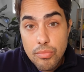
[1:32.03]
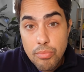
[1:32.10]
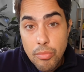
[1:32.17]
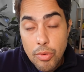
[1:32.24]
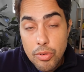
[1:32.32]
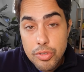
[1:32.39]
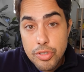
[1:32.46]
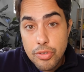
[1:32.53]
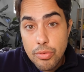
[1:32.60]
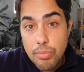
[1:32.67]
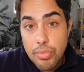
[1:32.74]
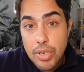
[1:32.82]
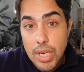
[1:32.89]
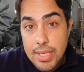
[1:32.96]
emotional
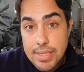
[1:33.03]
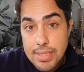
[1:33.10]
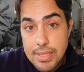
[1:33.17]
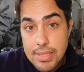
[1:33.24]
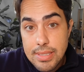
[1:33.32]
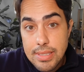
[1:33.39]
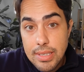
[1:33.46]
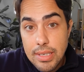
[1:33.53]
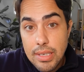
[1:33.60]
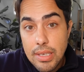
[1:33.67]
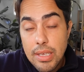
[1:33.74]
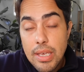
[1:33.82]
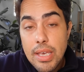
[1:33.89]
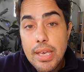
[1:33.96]
processing,
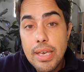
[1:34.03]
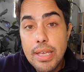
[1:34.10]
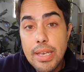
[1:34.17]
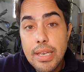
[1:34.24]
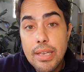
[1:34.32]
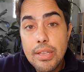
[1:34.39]
and